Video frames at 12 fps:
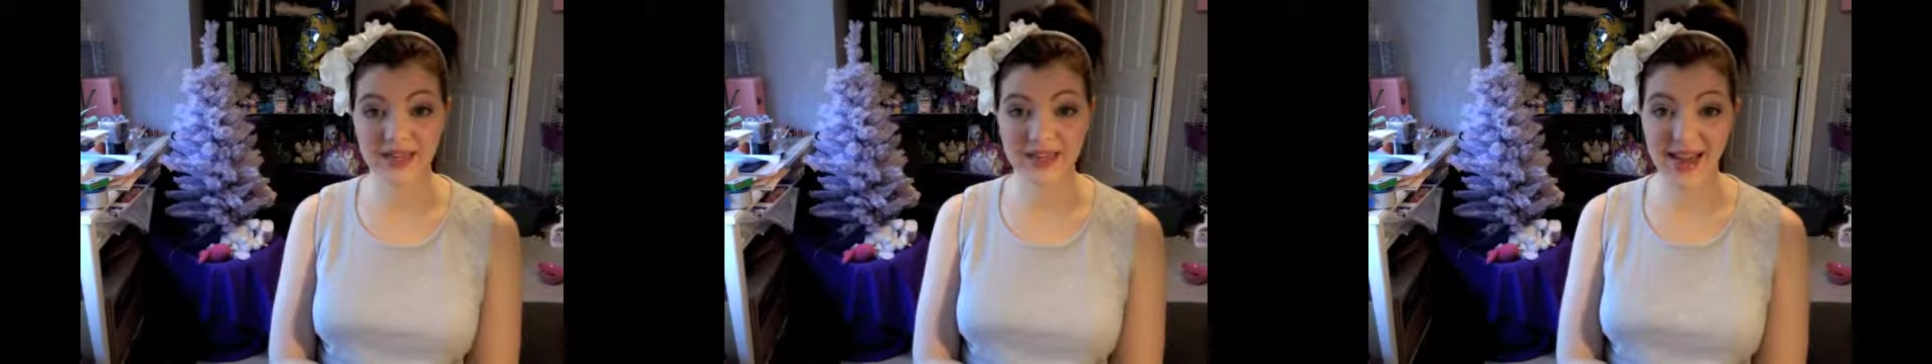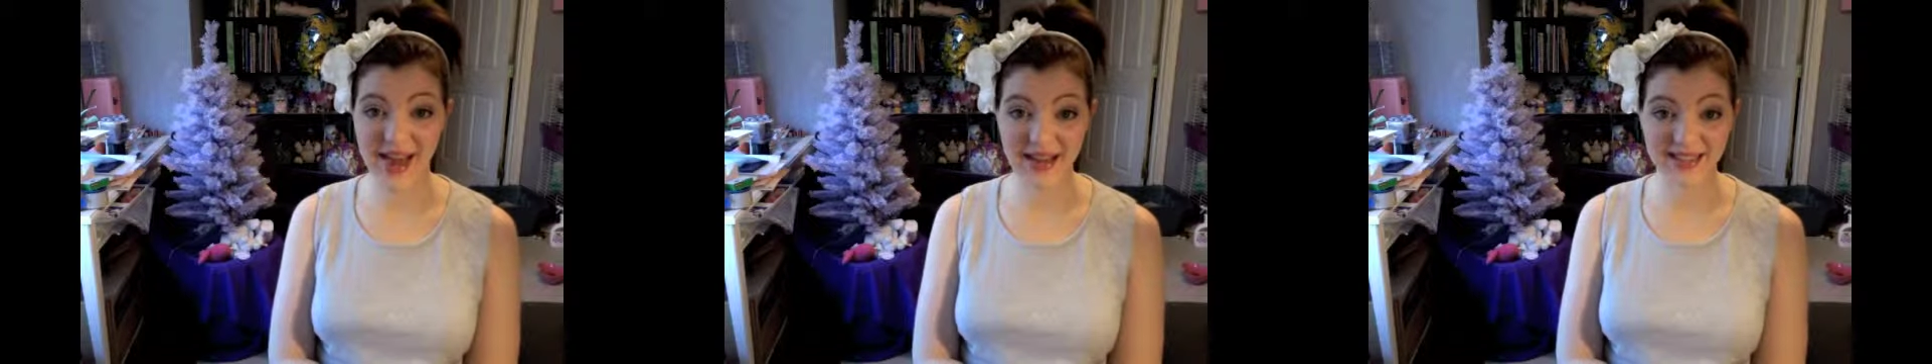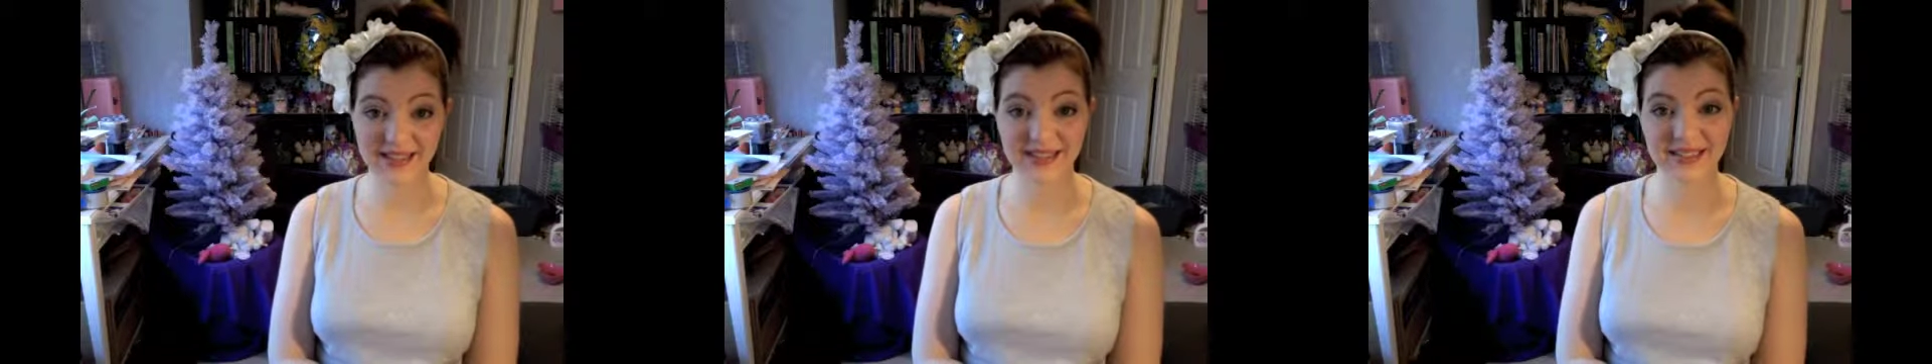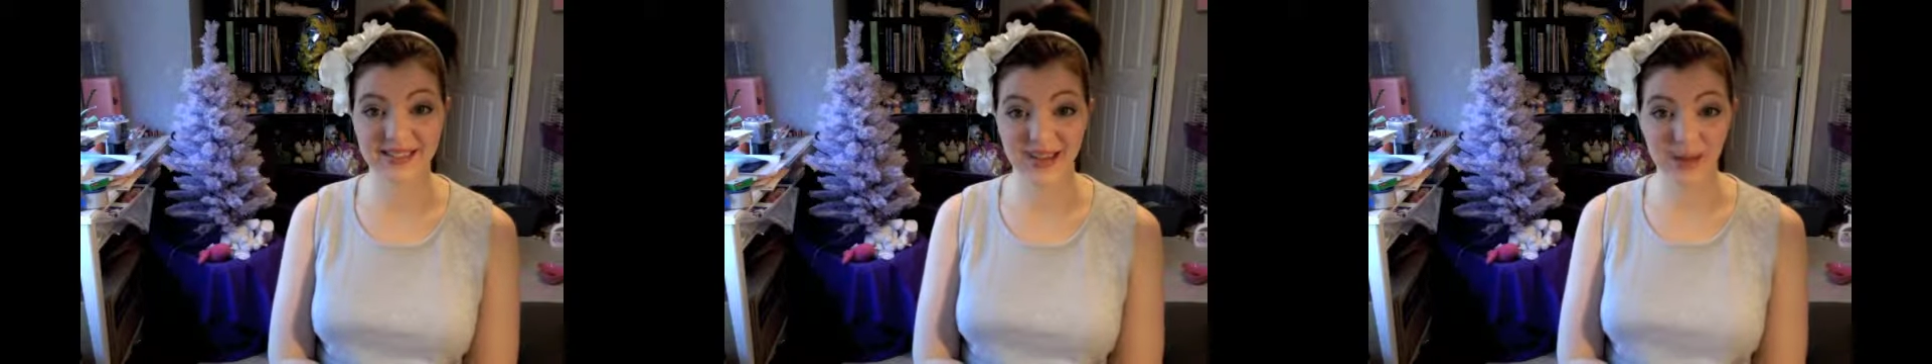Cat
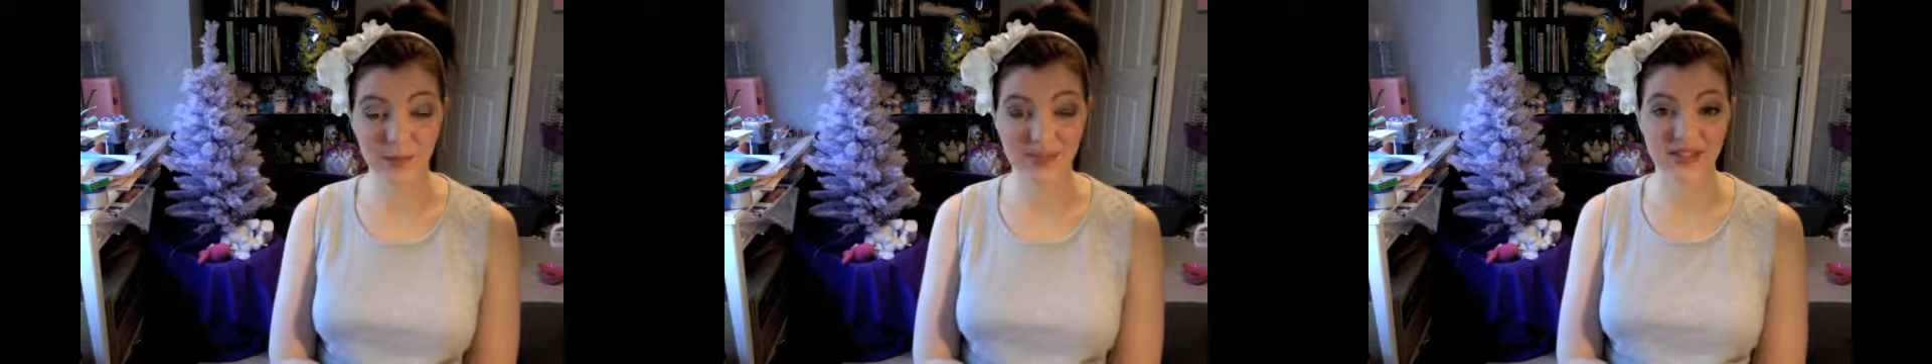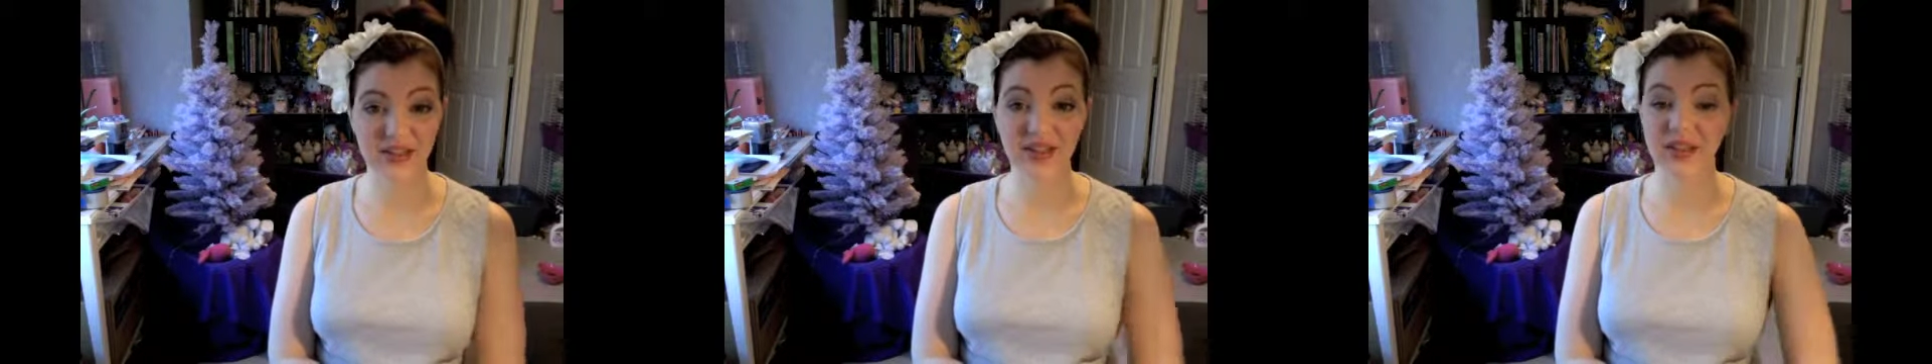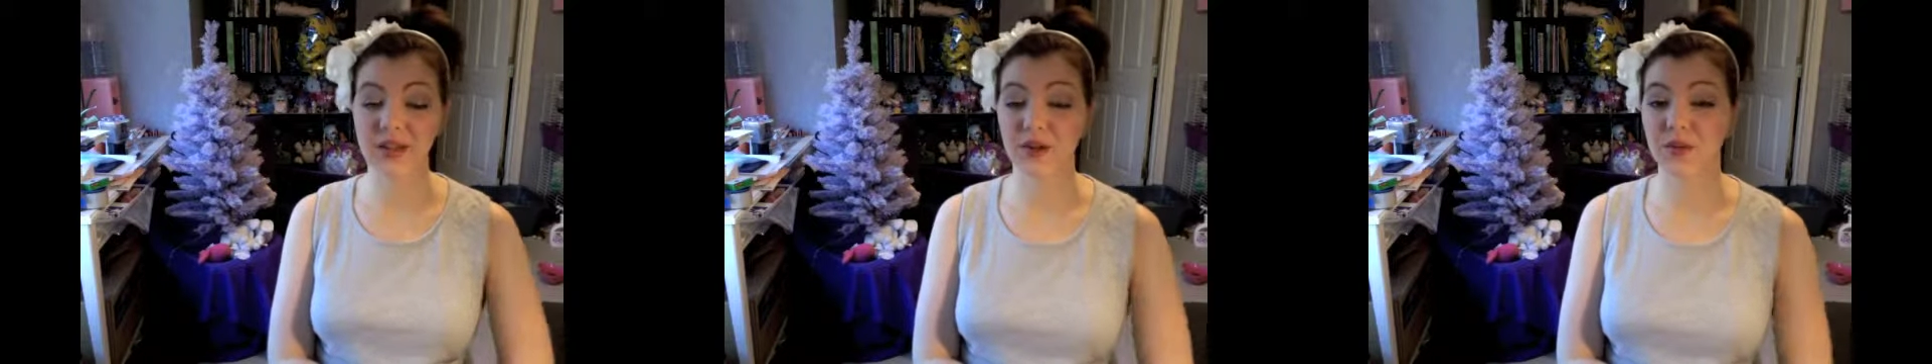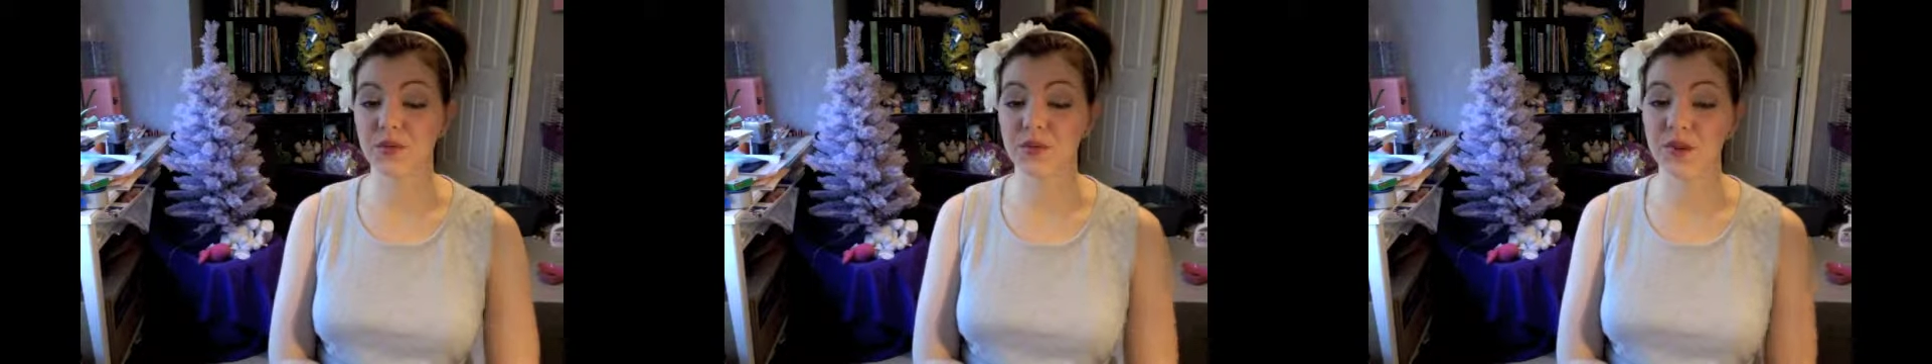stamps.
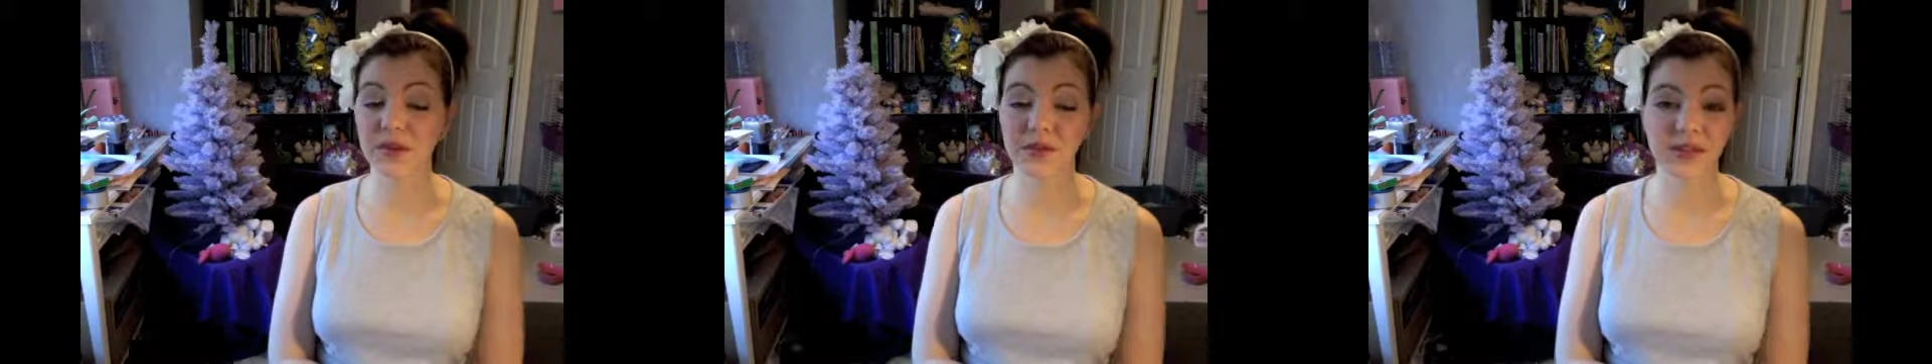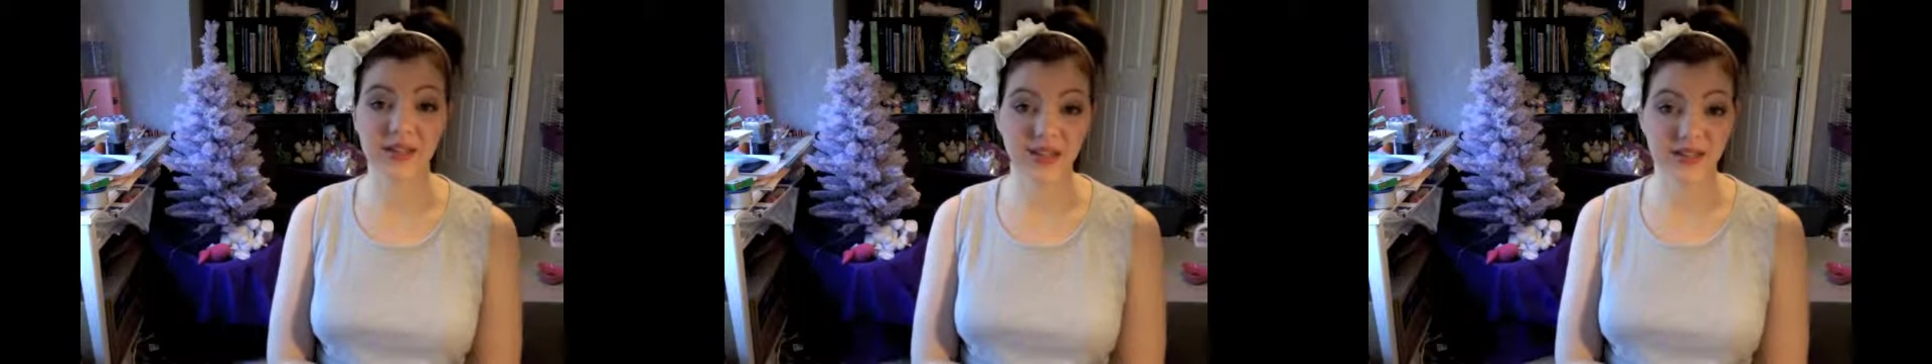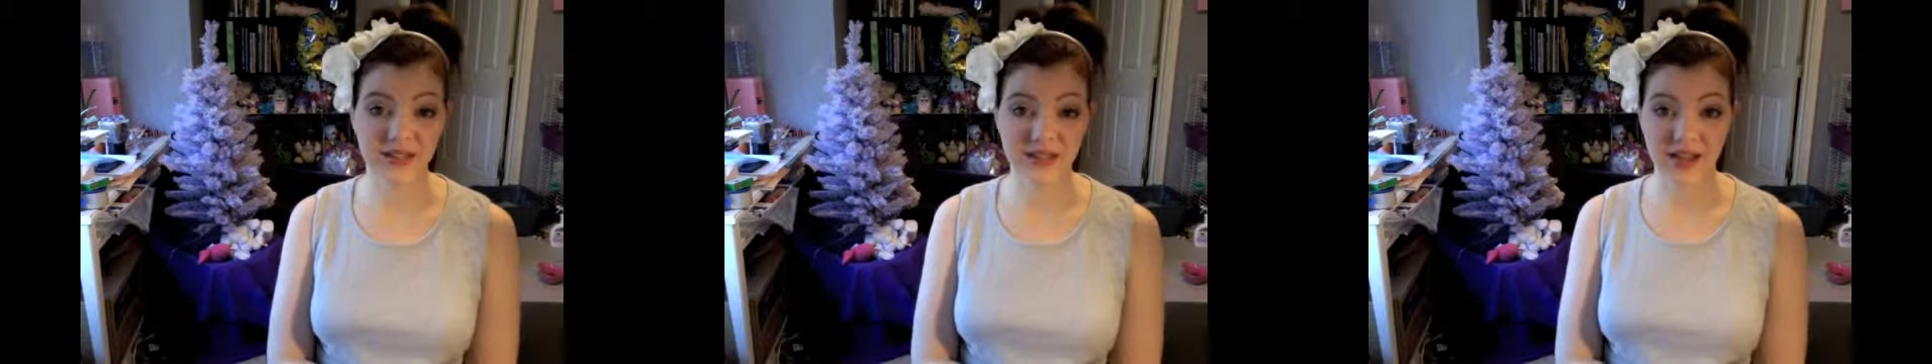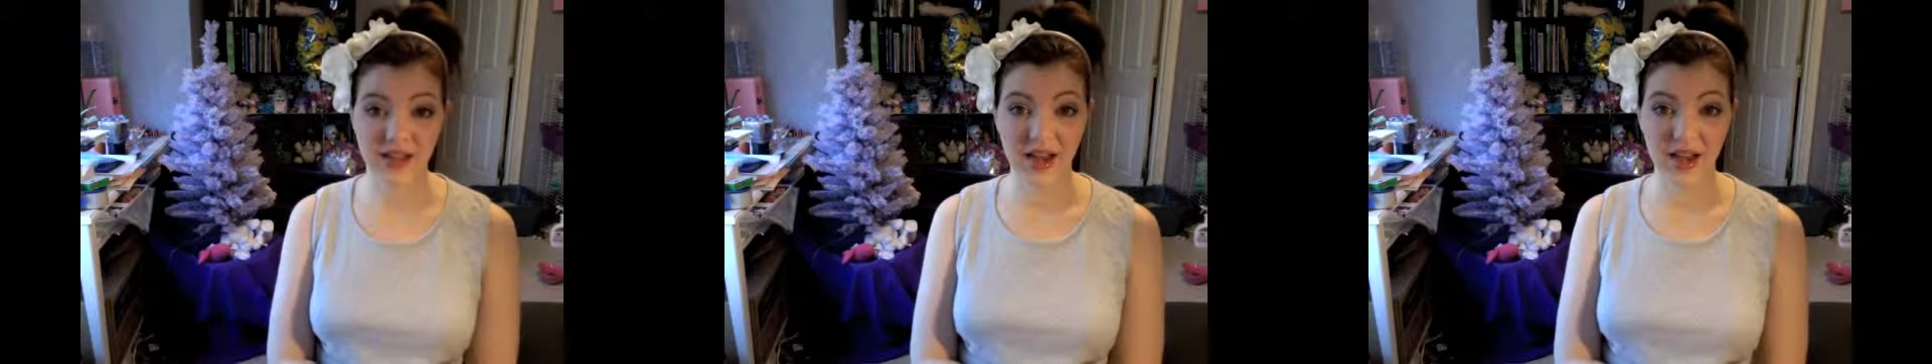They're very nice,